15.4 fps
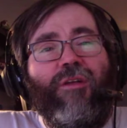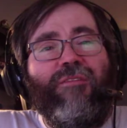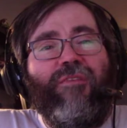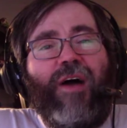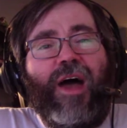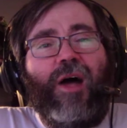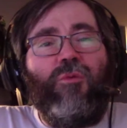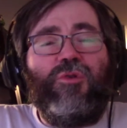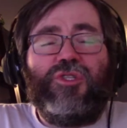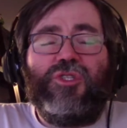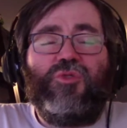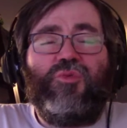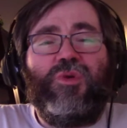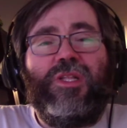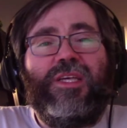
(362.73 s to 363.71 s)
file, which
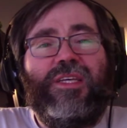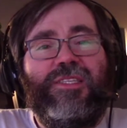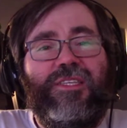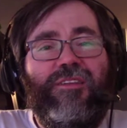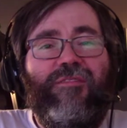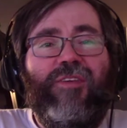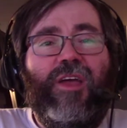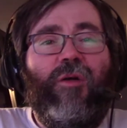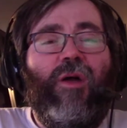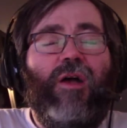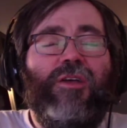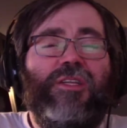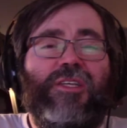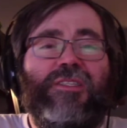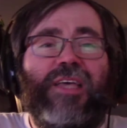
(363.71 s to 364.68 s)
is really easy to figure
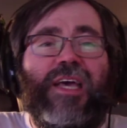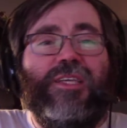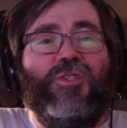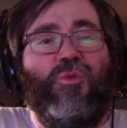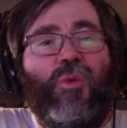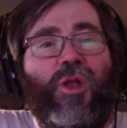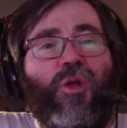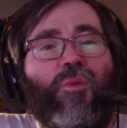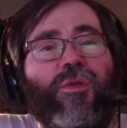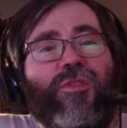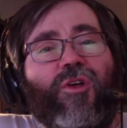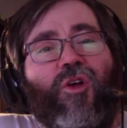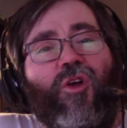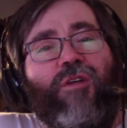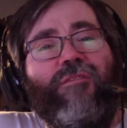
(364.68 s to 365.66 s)
out. You just ask the window what
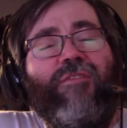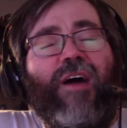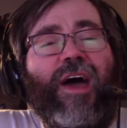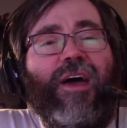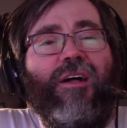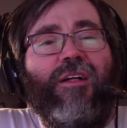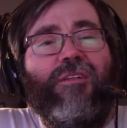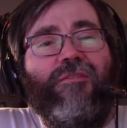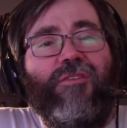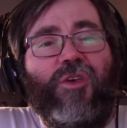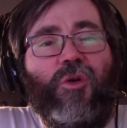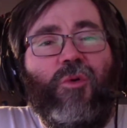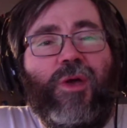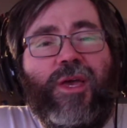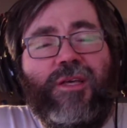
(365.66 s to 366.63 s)
the current file
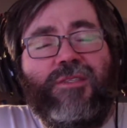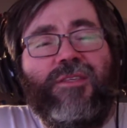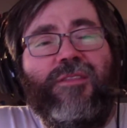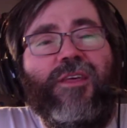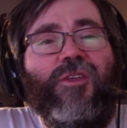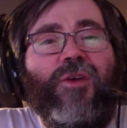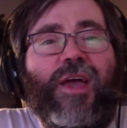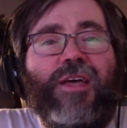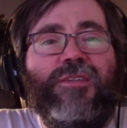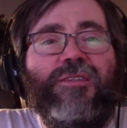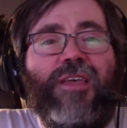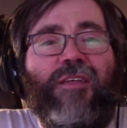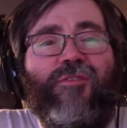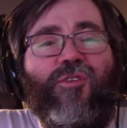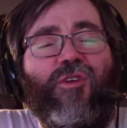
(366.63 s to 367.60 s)
view is, and then you ask
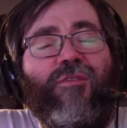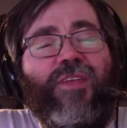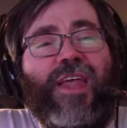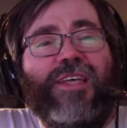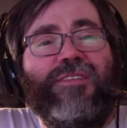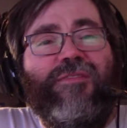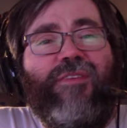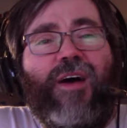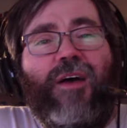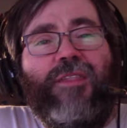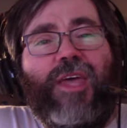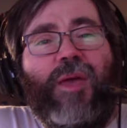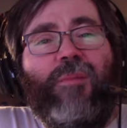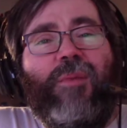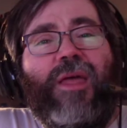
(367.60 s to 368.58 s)
that view if it has a file
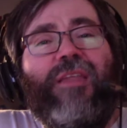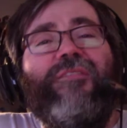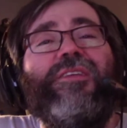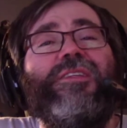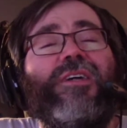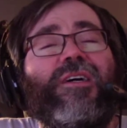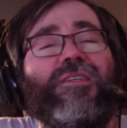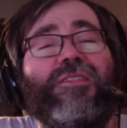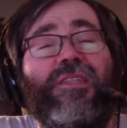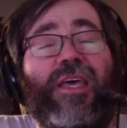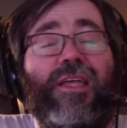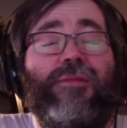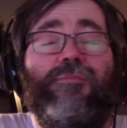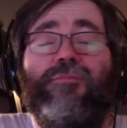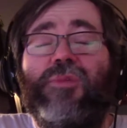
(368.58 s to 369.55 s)
name. And if it does,
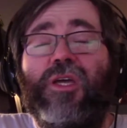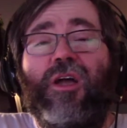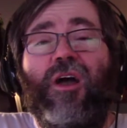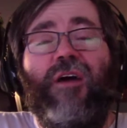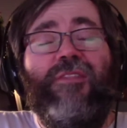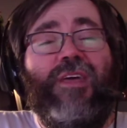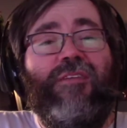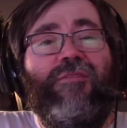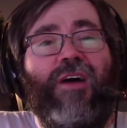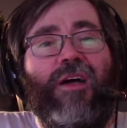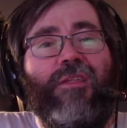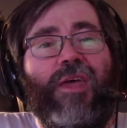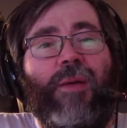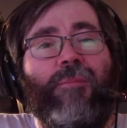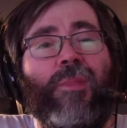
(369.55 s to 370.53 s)
then you got that
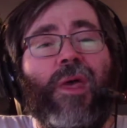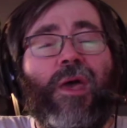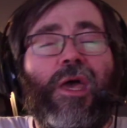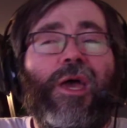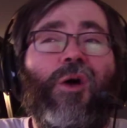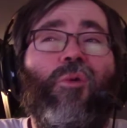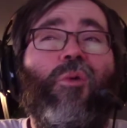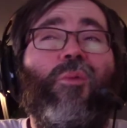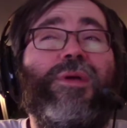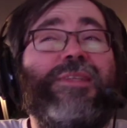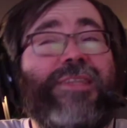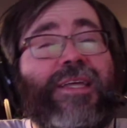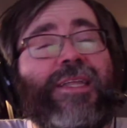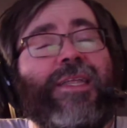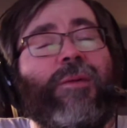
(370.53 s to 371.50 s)
file name. What we
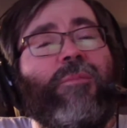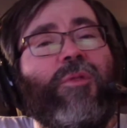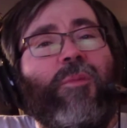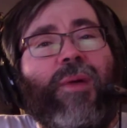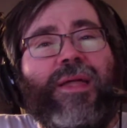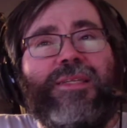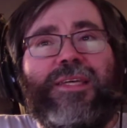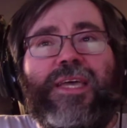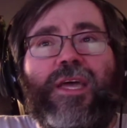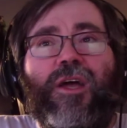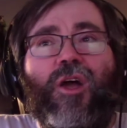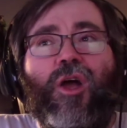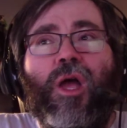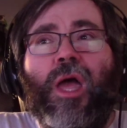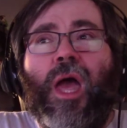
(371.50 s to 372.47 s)
didn't implement
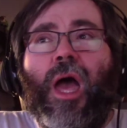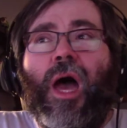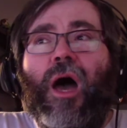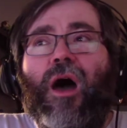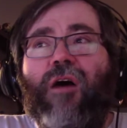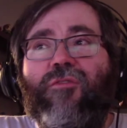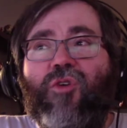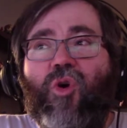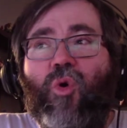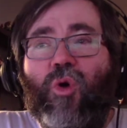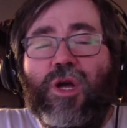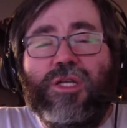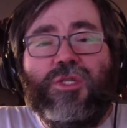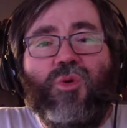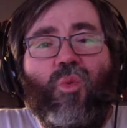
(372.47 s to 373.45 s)
here, of
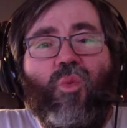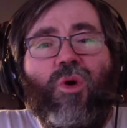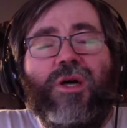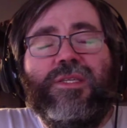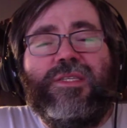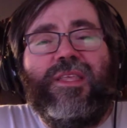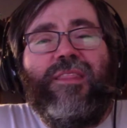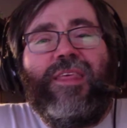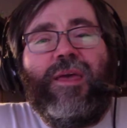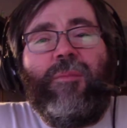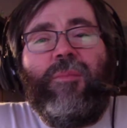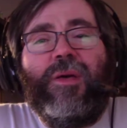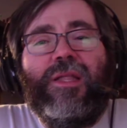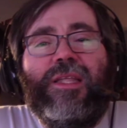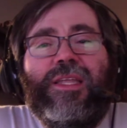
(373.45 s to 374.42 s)
course, was the
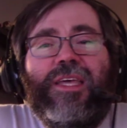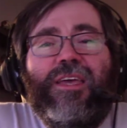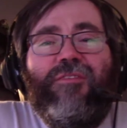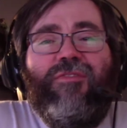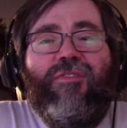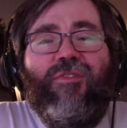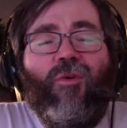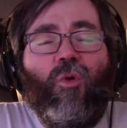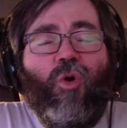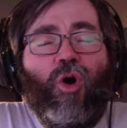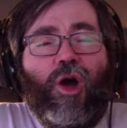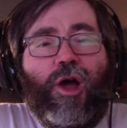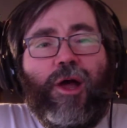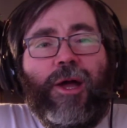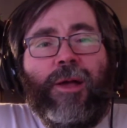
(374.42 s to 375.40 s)
ability
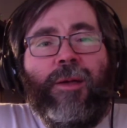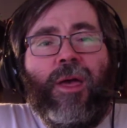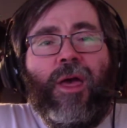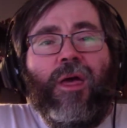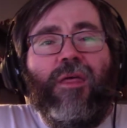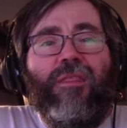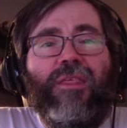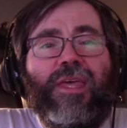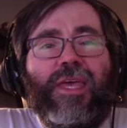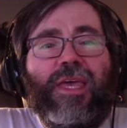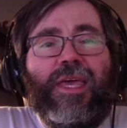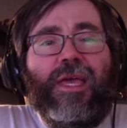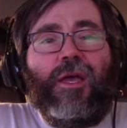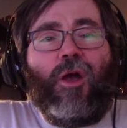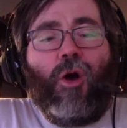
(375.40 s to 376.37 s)
for
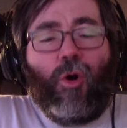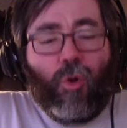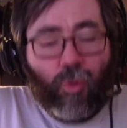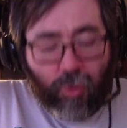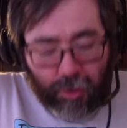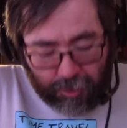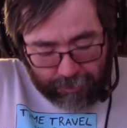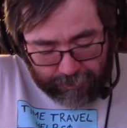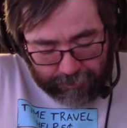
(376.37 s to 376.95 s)
the code